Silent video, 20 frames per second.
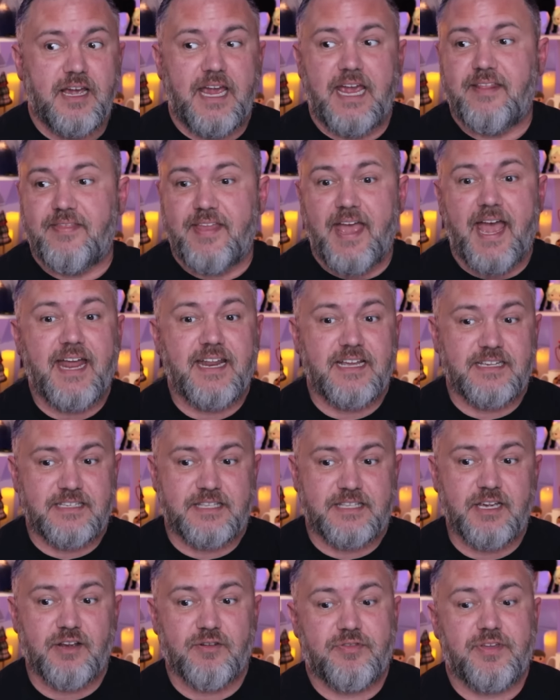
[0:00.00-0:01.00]
And that is
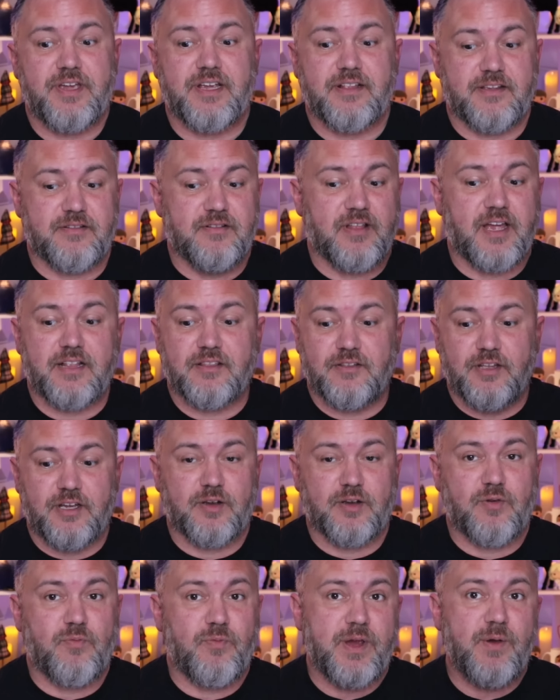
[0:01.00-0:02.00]
their thing. They're like,
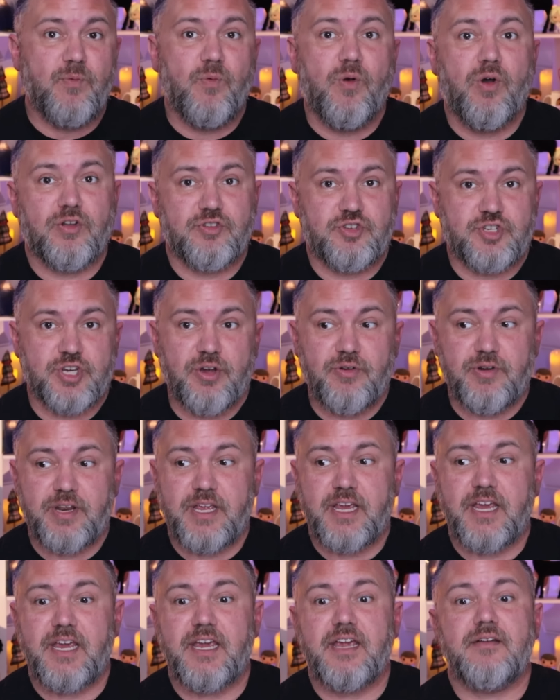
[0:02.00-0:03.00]
look, we want
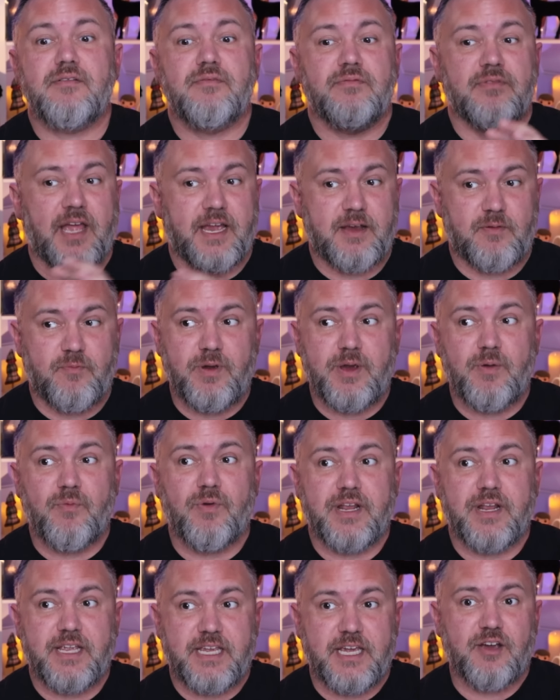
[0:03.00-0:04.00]
Jodi, like we
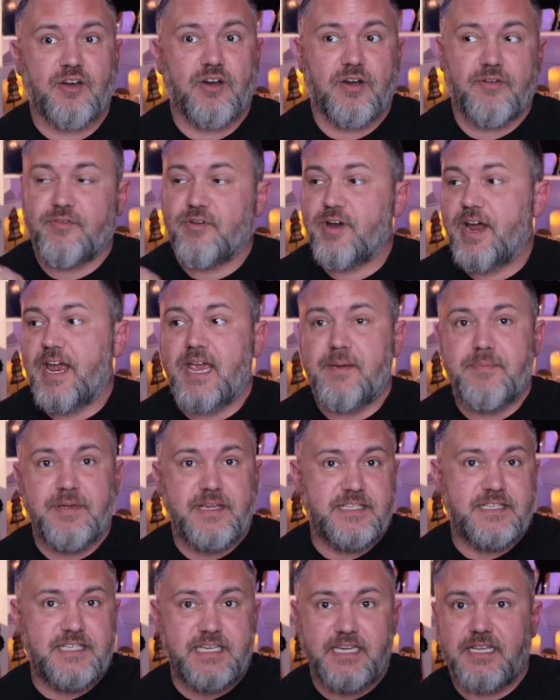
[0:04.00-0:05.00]
want to get her for A,
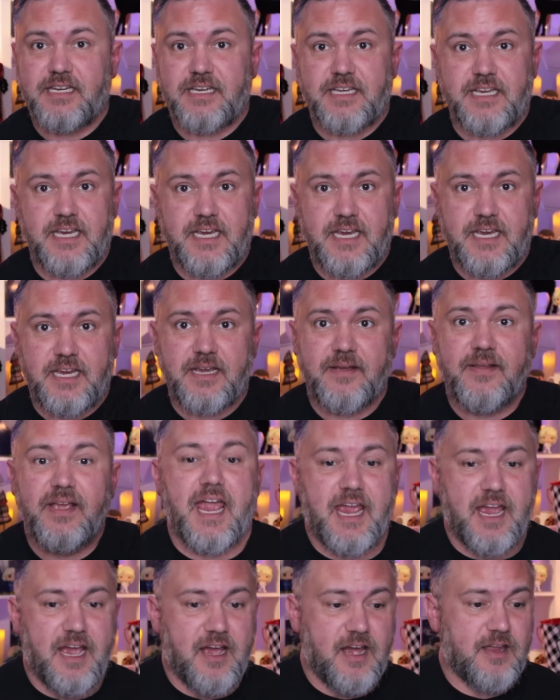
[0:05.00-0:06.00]
B, C, and D,
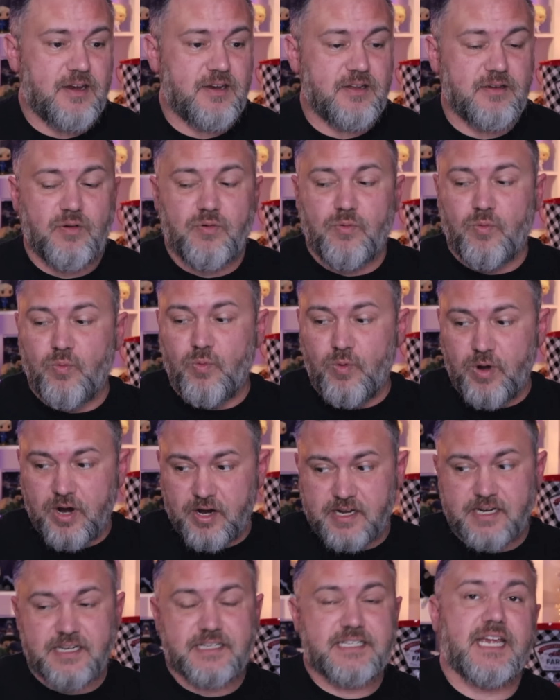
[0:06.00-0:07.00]
and we're
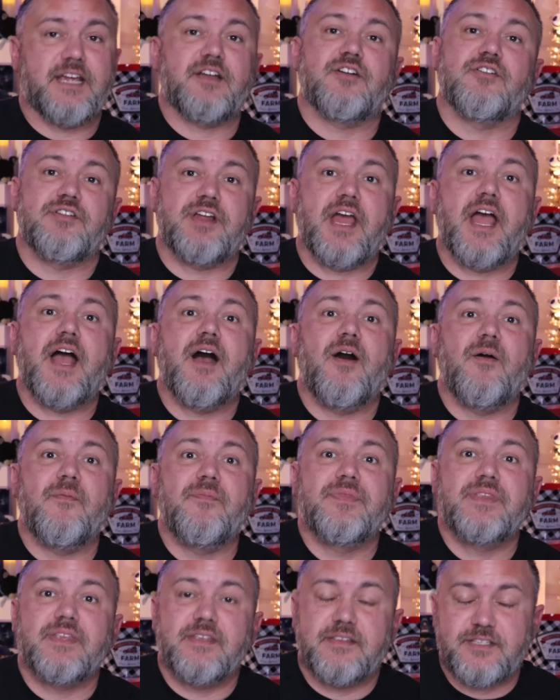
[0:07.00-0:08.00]
gonna take her
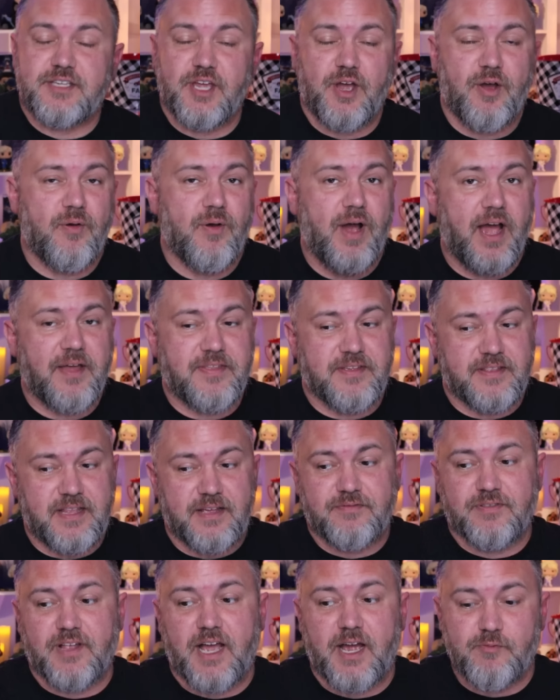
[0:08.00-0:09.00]
down. So I think
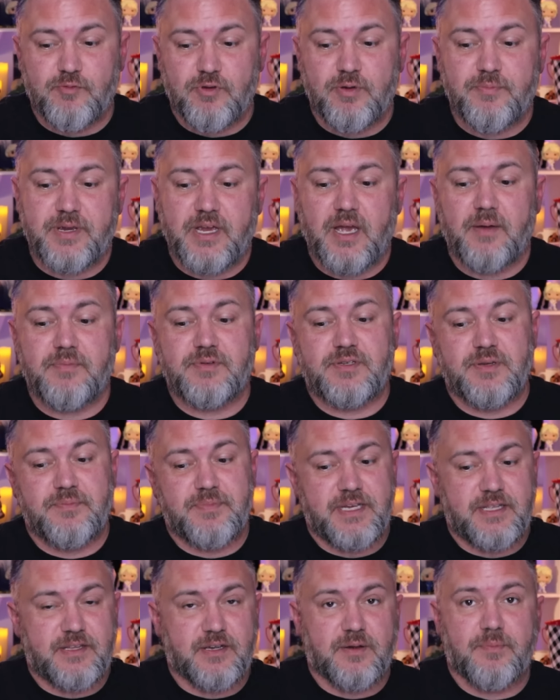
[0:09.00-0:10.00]
they've lined Ruby up to
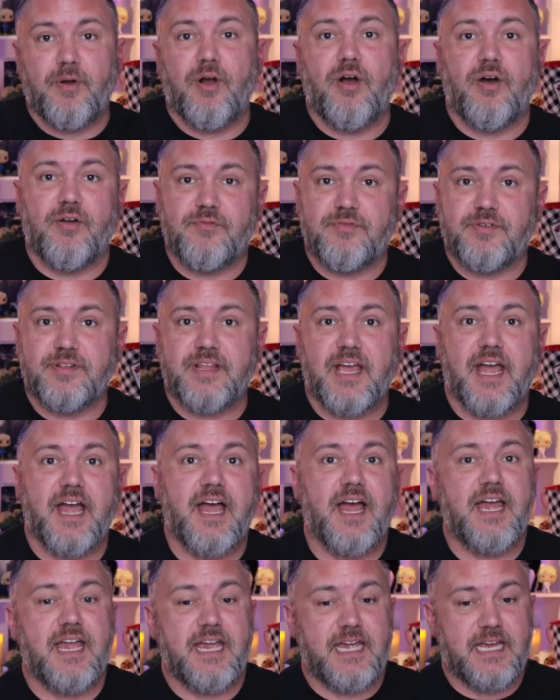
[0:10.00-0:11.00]
be their pawn for
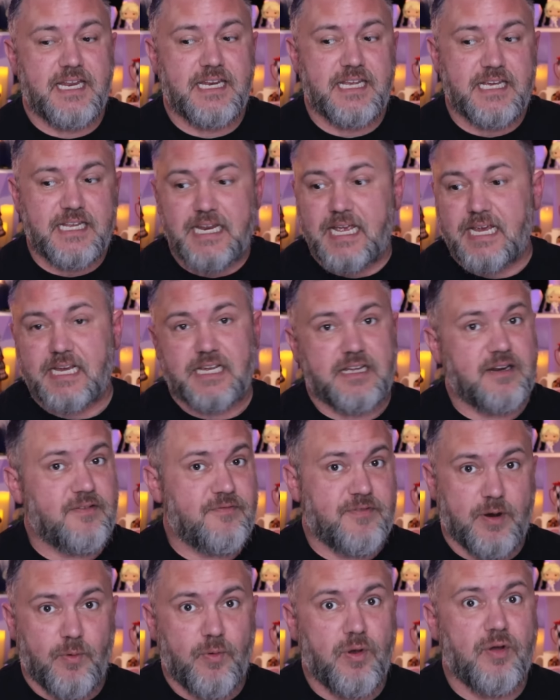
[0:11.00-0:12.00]
that, and it ain't gonna
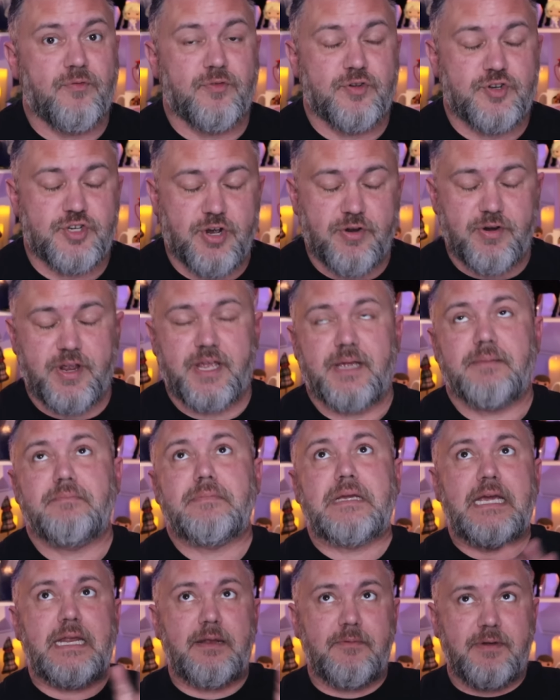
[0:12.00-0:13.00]
fare well for Jodi.
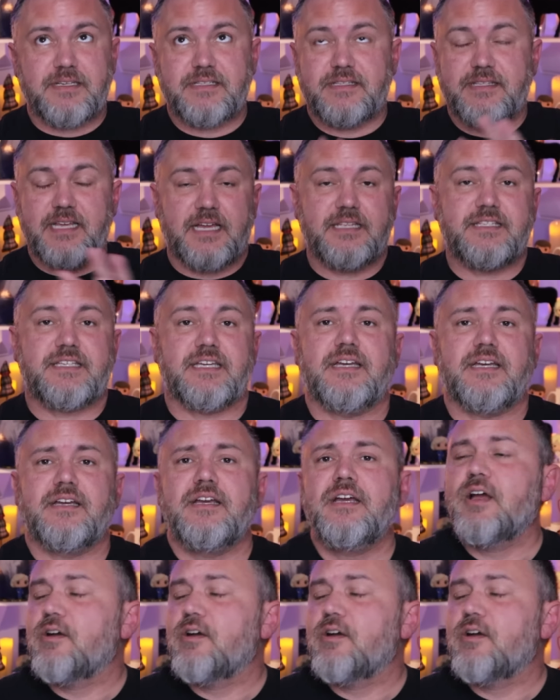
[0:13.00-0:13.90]
Anyways, that's it.